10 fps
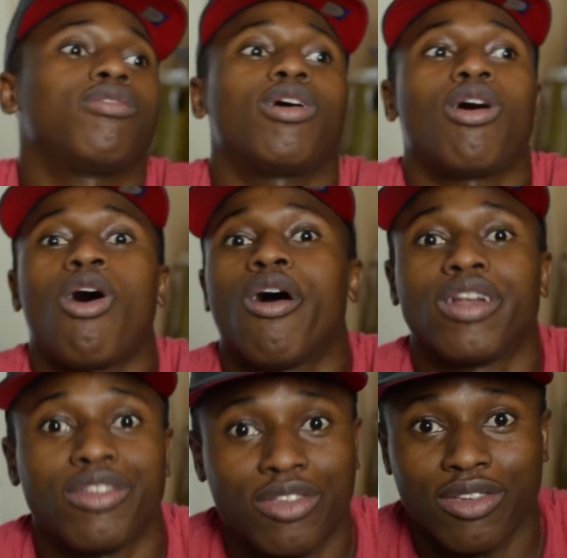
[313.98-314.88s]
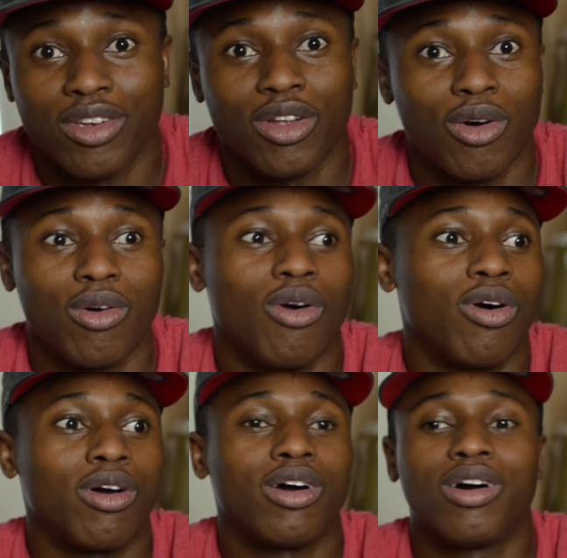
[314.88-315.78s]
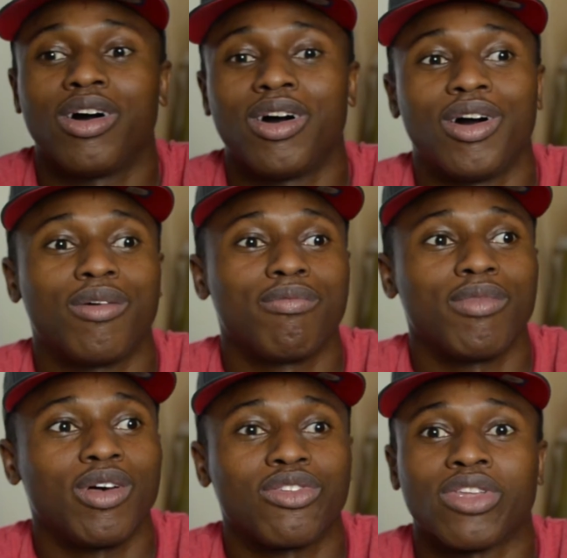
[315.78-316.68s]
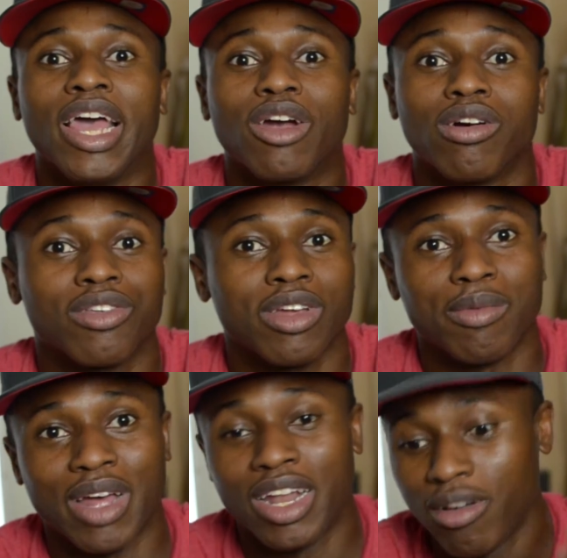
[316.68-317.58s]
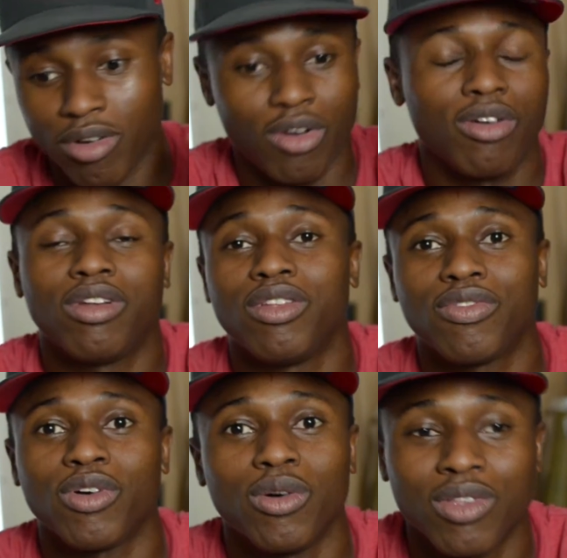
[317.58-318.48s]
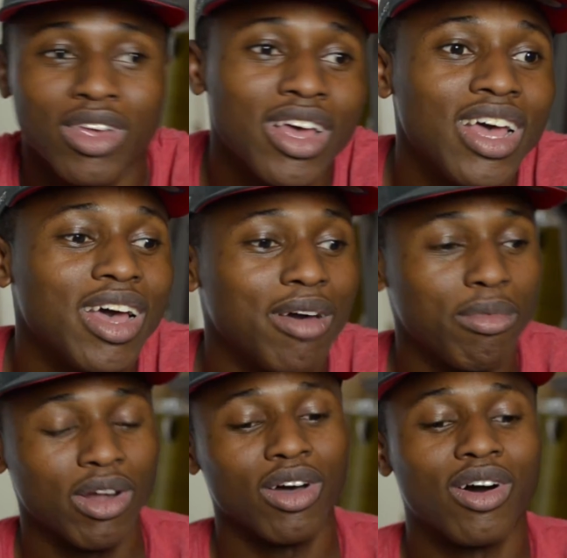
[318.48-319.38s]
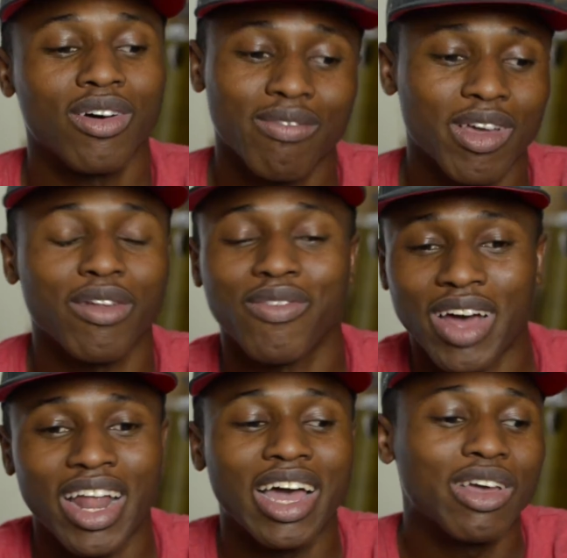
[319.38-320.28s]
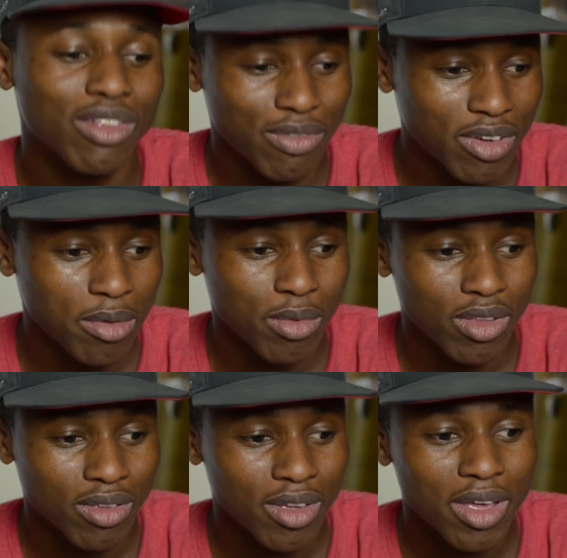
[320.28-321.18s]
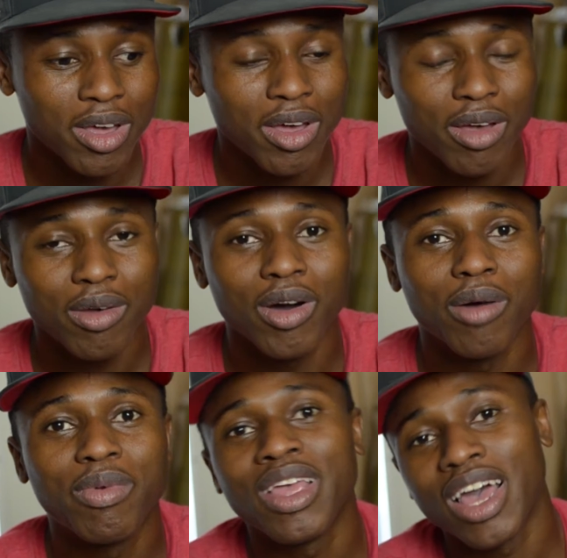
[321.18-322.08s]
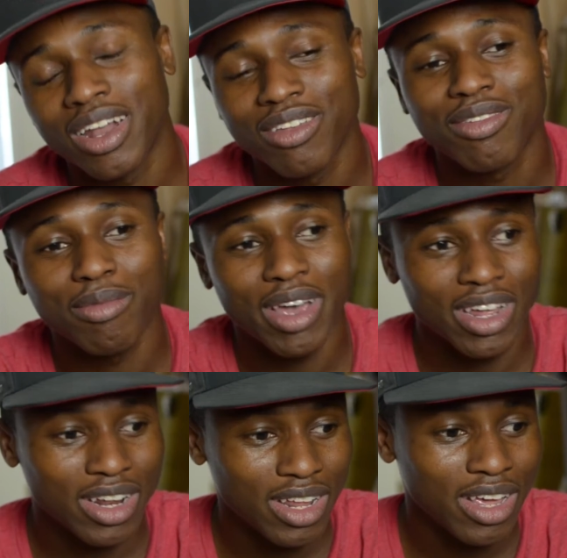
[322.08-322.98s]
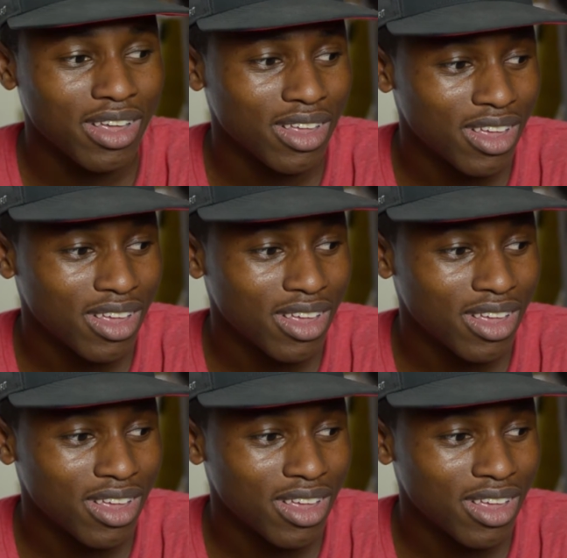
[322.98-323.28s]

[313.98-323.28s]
a artist, you know, or a singer or something. I never heard of these folks, but come to find out he was a famous pianist back in the day